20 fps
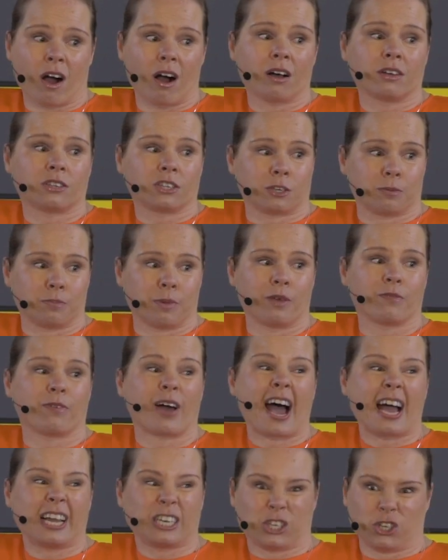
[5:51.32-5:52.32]
asked me if
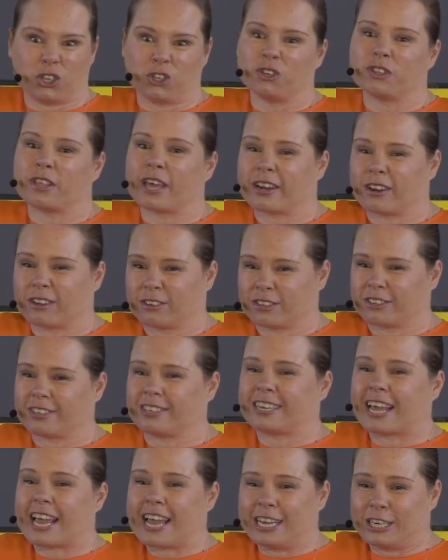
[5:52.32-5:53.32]
I'd do that on
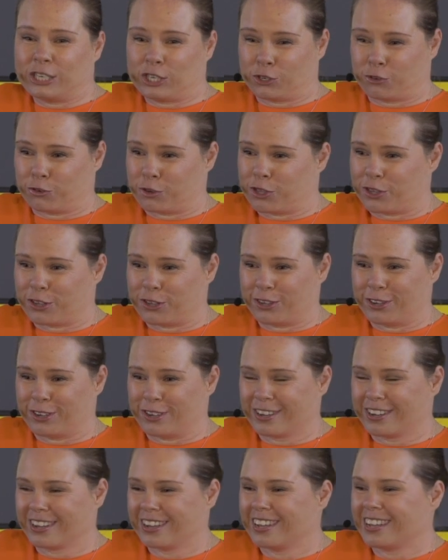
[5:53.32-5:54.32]
stage for
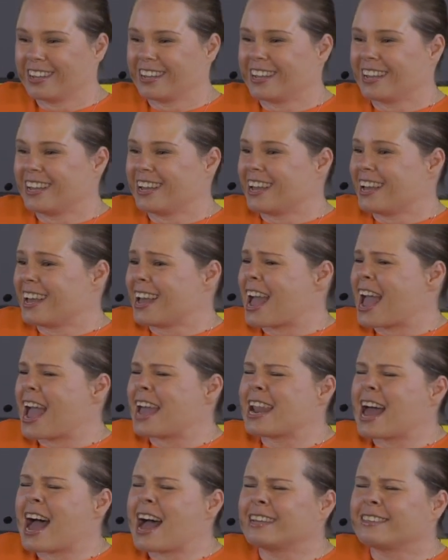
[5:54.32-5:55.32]
you.
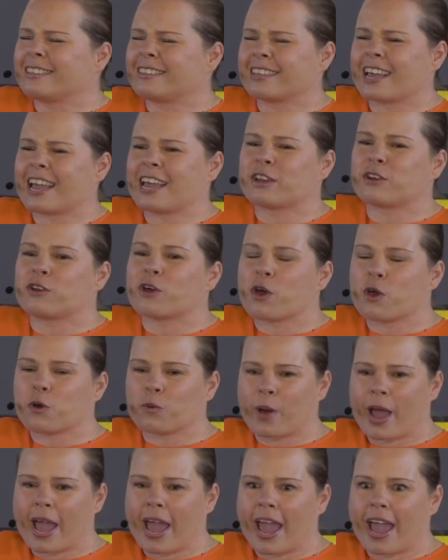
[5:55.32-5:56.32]
And I said, no
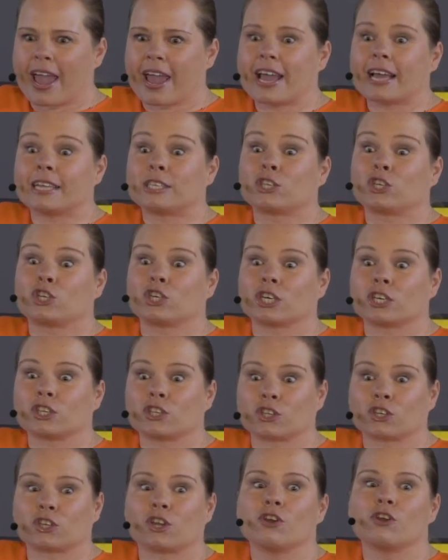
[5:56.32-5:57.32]
way, it's
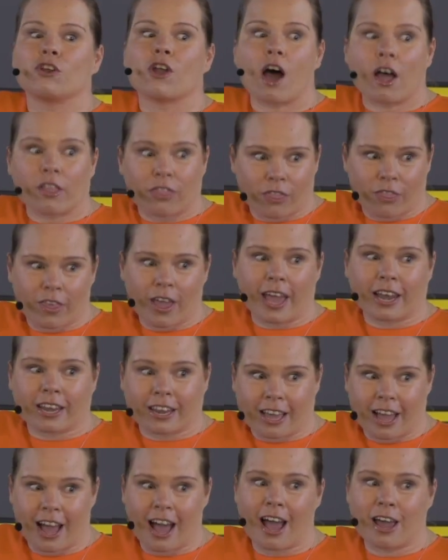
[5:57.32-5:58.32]
just not
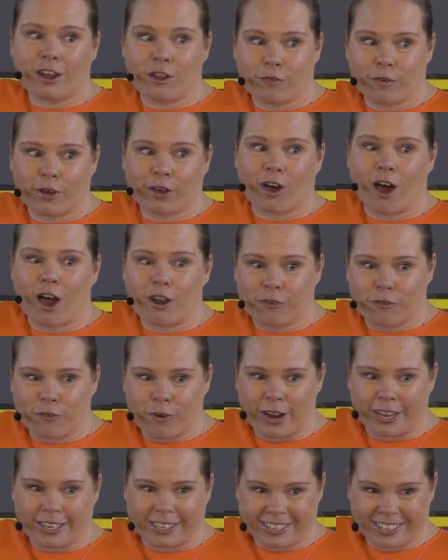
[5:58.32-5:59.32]
that kind of a
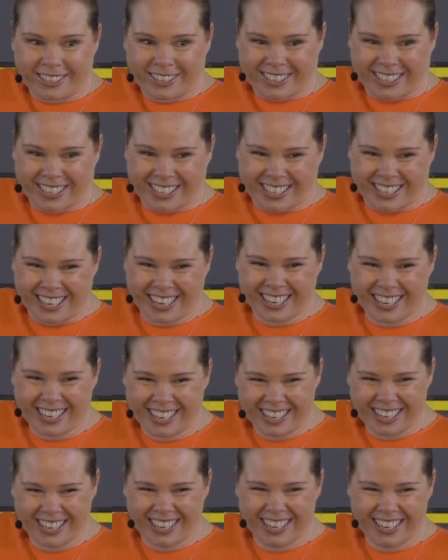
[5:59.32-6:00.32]
conference.
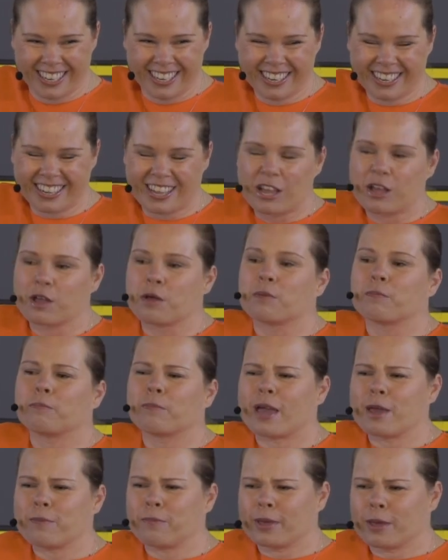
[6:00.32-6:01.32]

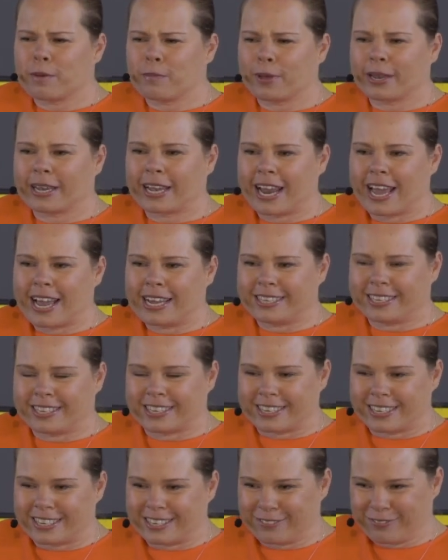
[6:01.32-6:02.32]
Maybe a bit
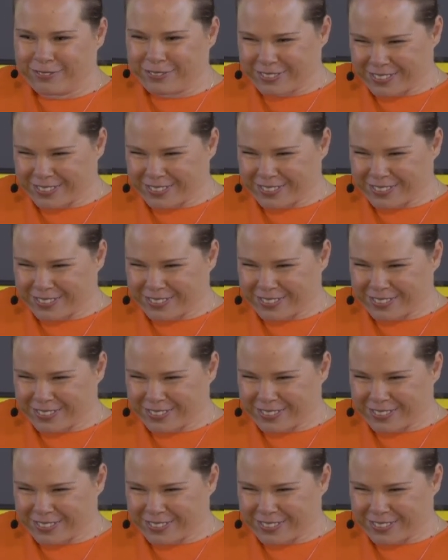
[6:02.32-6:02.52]
later.